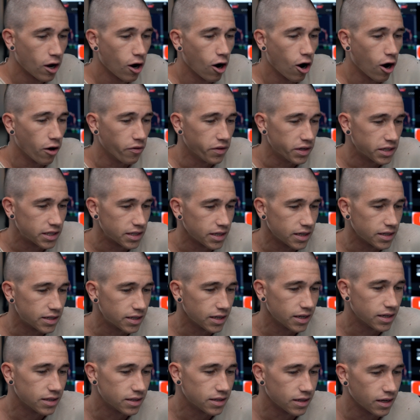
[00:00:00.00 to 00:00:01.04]
on this
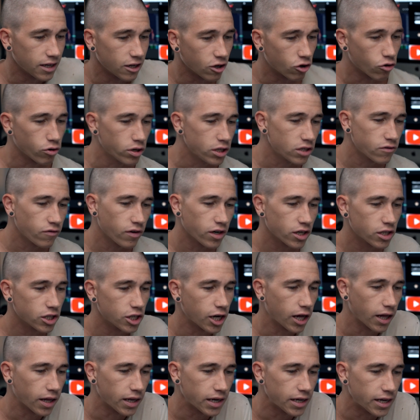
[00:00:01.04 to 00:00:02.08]
list is increased
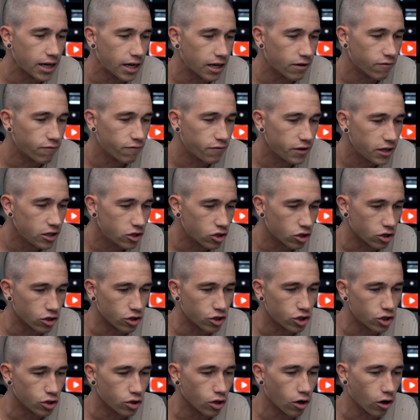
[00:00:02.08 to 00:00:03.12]
functionality and
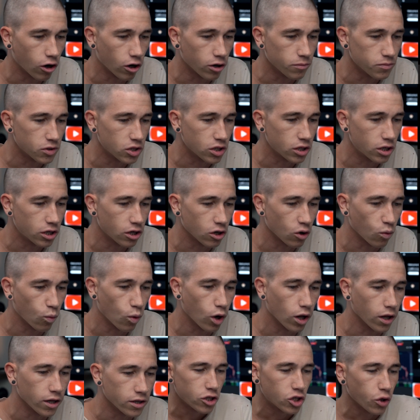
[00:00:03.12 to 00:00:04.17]
features to the ARM Secure
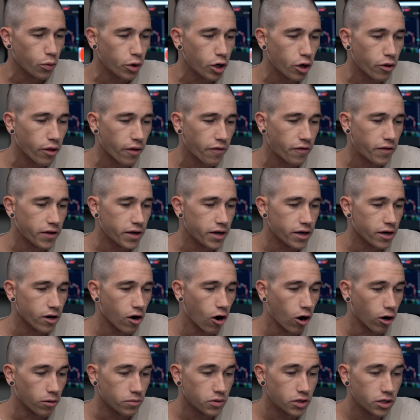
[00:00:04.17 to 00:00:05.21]
Wallet. So we know that the
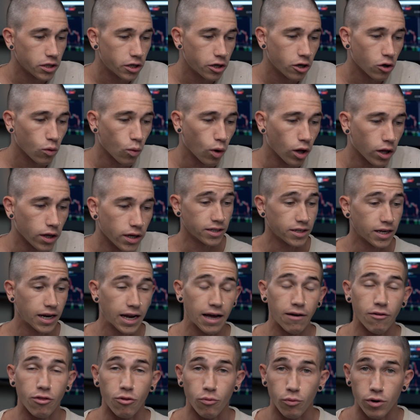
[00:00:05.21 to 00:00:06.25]
ARM Secure Wallet is going to
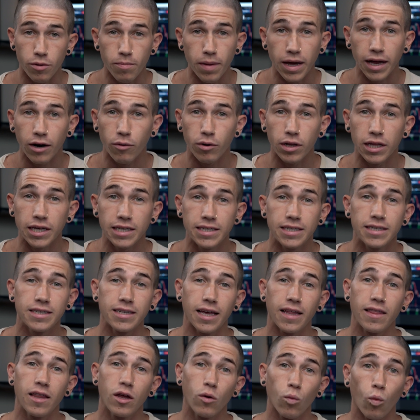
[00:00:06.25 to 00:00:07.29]
have 3 beta releases
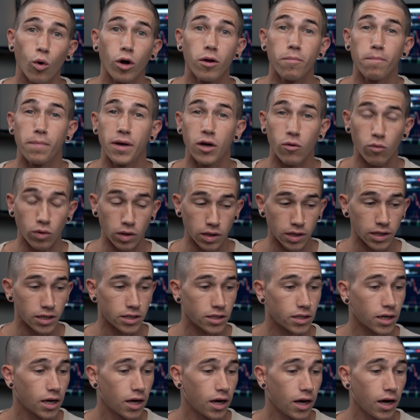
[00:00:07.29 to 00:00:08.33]
and then 1 big
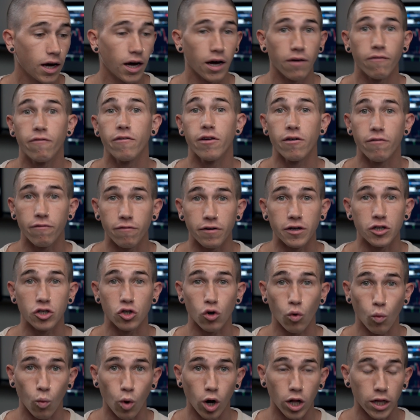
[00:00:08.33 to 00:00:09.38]
release of the
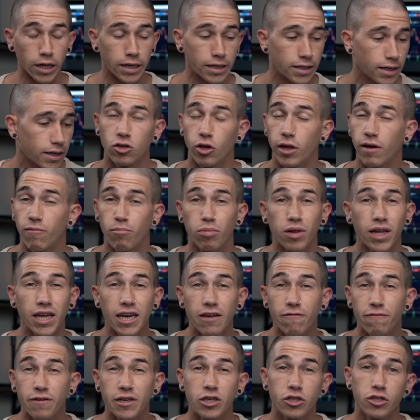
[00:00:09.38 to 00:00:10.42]
official wallet. So they have plenty
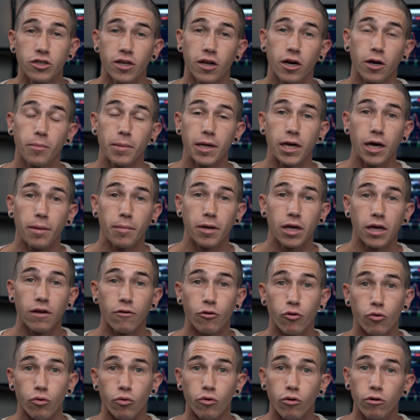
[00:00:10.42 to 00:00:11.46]
of features that are going to be coming in
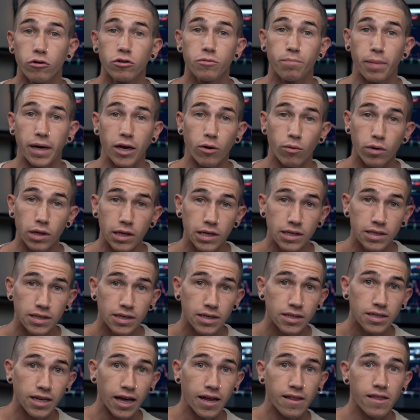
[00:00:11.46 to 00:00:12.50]
through those beta
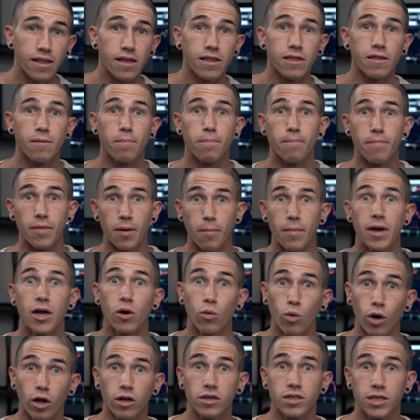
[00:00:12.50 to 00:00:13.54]
releases, and then the
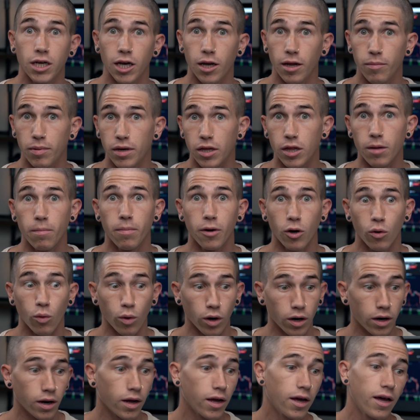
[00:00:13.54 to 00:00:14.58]
main wallet's going to be the big
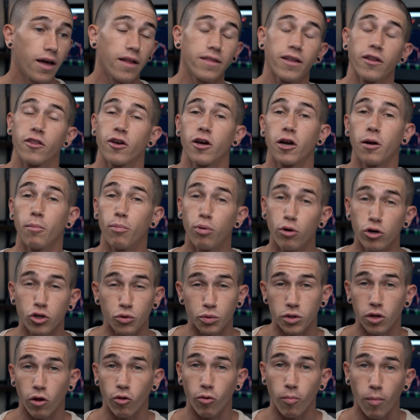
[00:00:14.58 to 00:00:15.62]
one that they're going to push
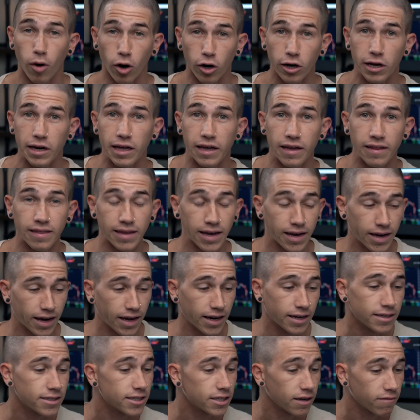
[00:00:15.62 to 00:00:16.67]
with all the marketing and that
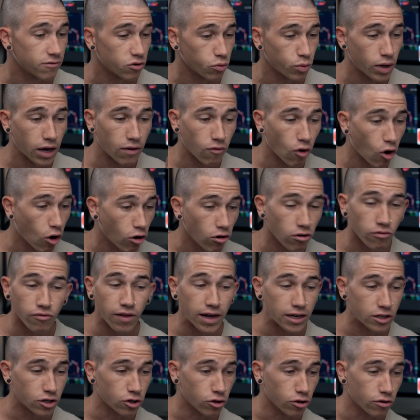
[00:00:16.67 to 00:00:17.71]
kind of stuff. So we have all of
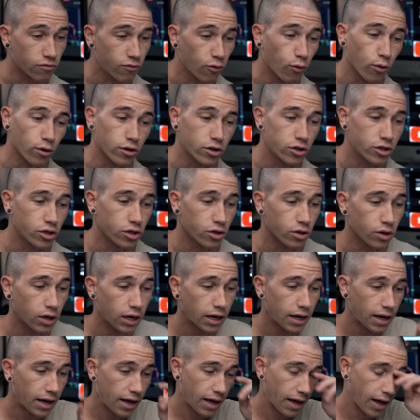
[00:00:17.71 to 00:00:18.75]
that to look forward to,
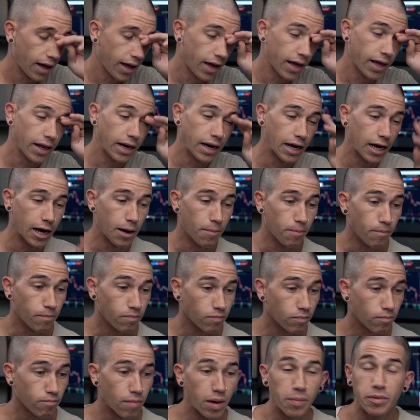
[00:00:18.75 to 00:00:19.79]
and
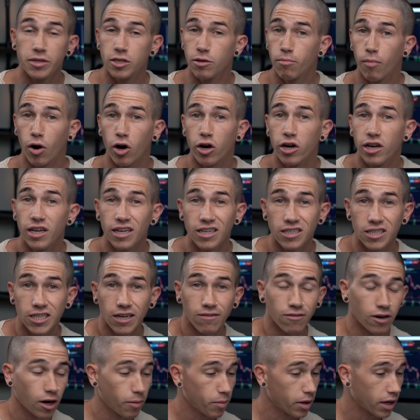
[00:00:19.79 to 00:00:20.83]
maybe some marketing and
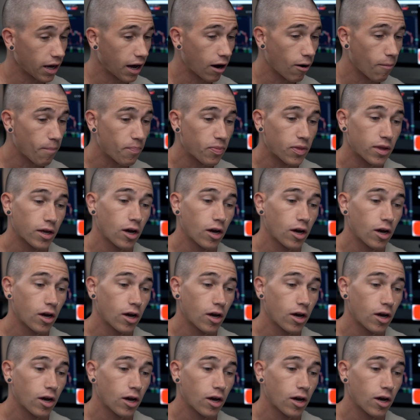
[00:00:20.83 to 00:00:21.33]
stuff coming out